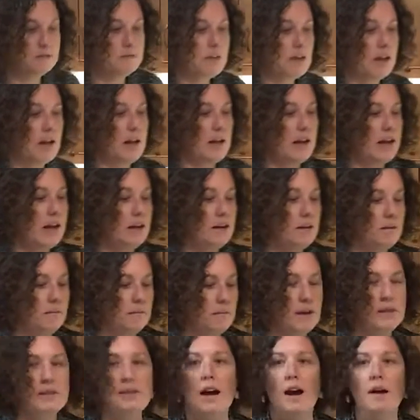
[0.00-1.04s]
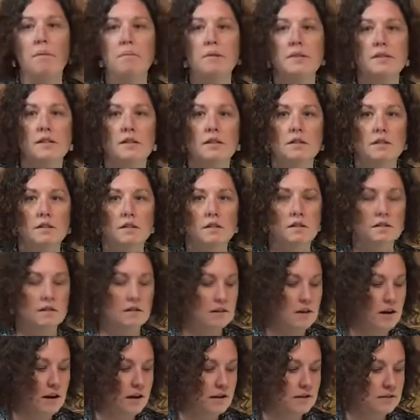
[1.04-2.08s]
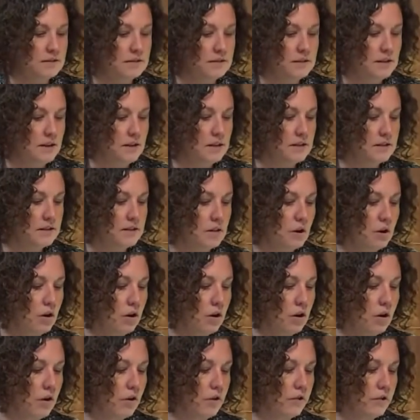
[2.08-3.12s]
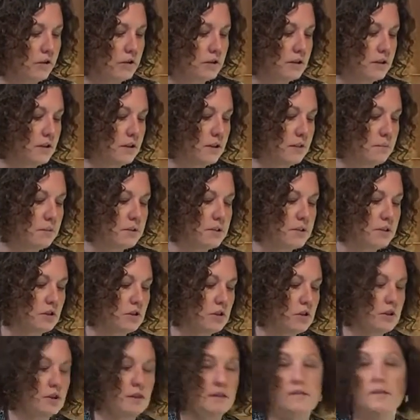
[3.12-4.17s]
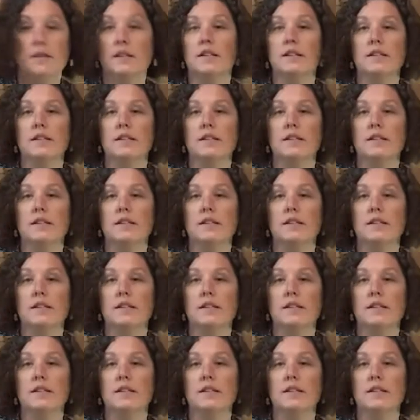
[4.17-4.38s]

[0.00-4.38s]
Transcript: And again, my top is over to the position of